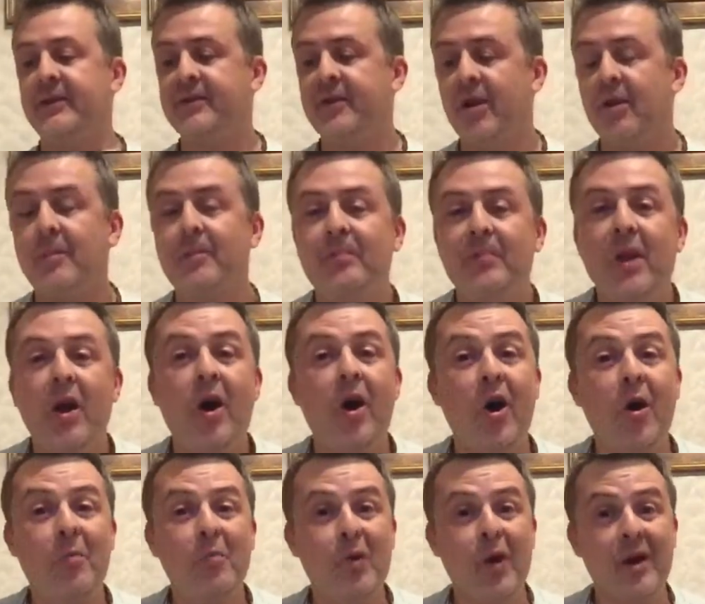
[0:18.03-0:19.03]
So,
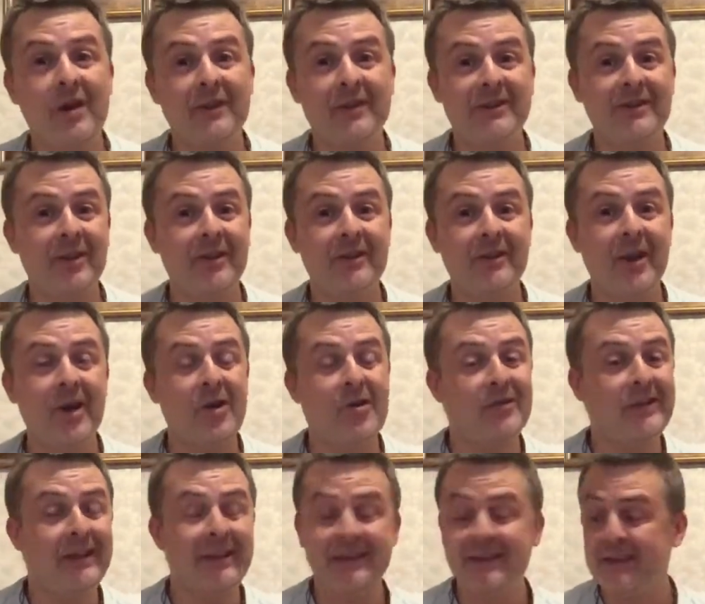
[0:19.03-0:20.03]
homeworld is
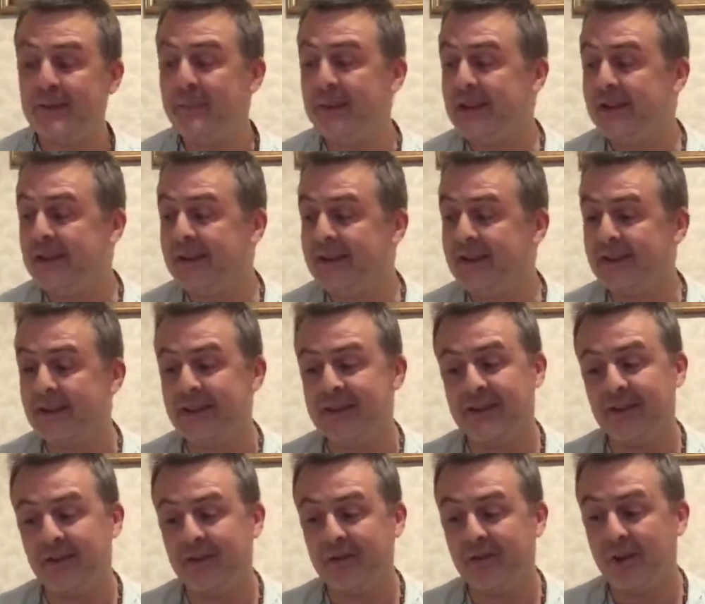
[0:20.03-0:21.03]
unknown and his species
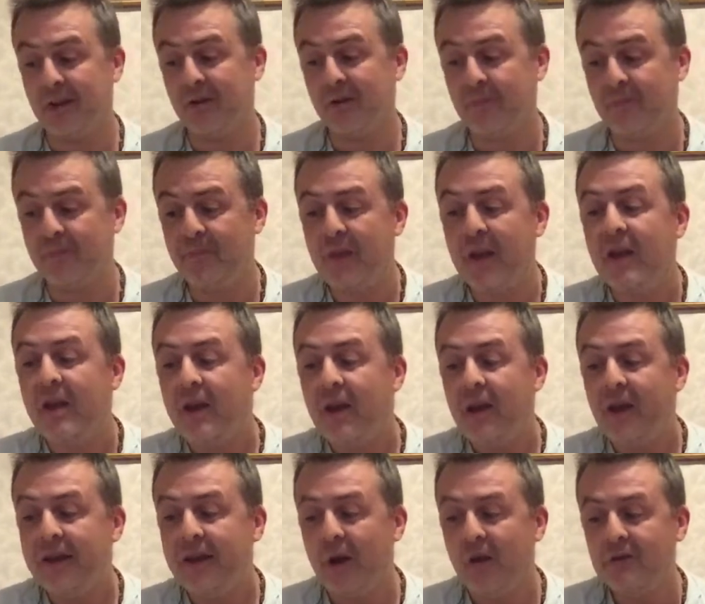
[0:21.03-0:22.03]
is unknown.
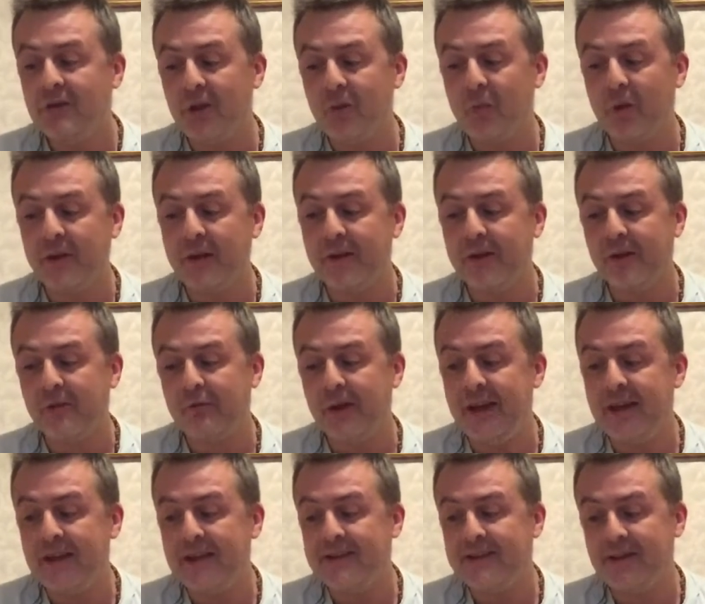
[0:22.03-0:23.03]
Yoda, one of the
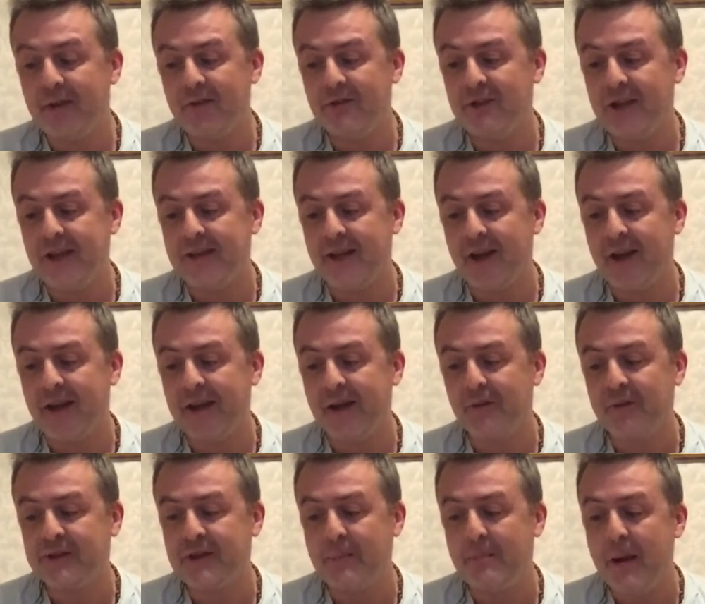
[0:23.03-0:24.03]
greatest known Jedi,
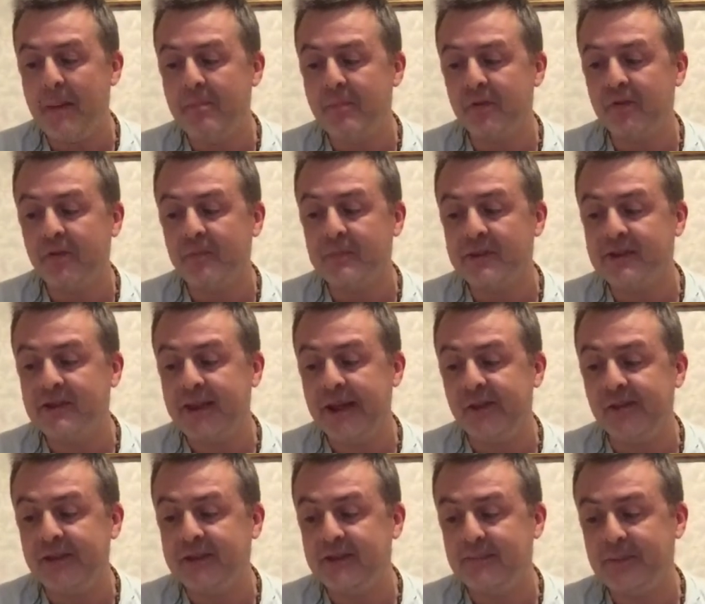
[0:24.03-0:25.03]
was a member of a
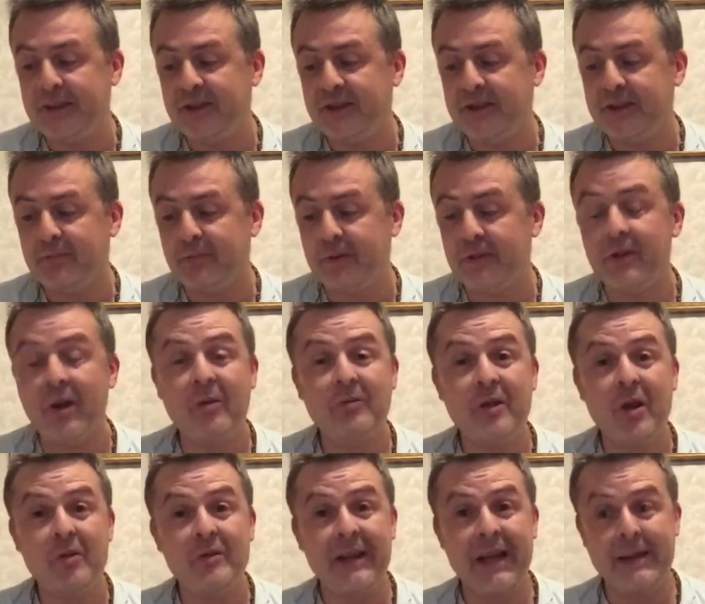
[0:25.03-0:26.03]
mysterious species with no
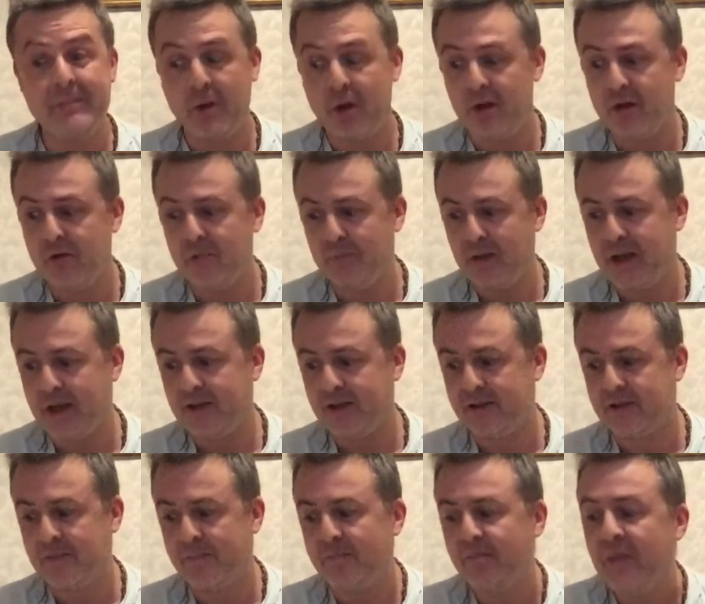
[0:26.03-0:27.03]
known name or home
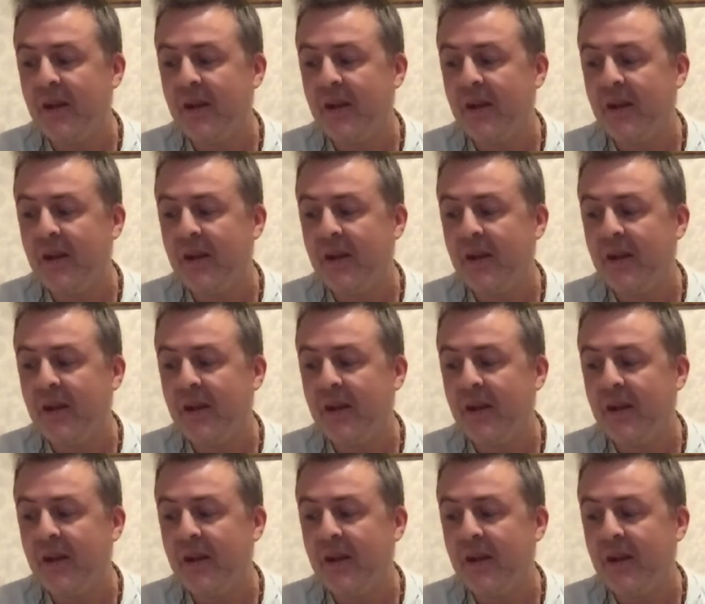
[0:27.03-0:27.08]
planet.